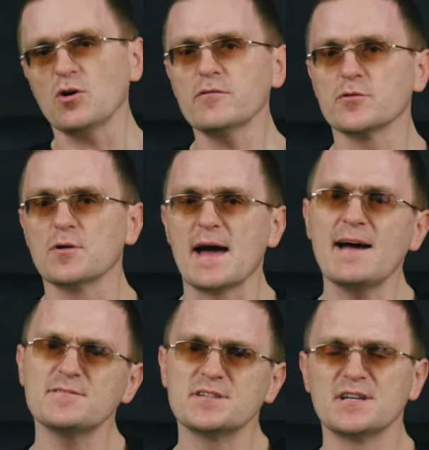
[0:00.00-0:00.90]
all of you
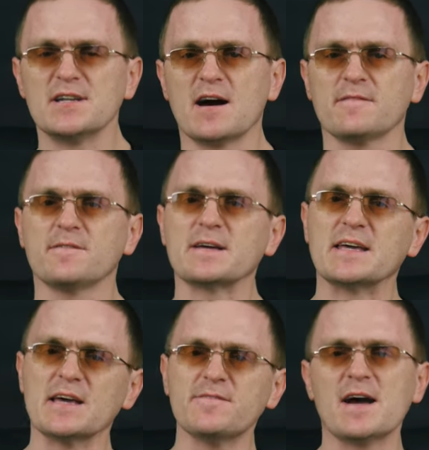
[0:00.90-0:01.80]
have seen enough
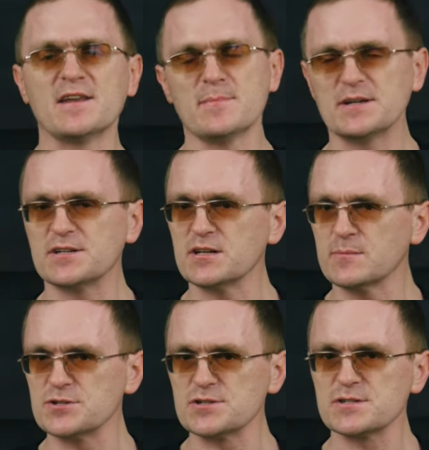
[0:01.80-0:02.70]
GIF animated
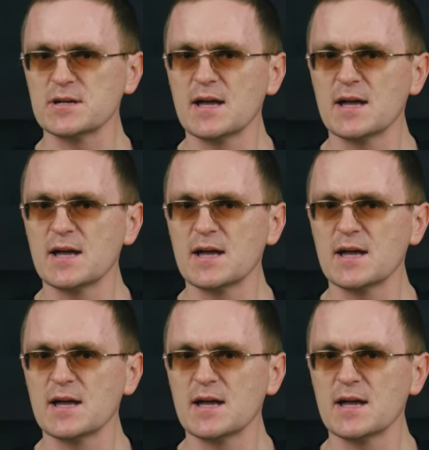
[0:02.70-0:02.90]
images.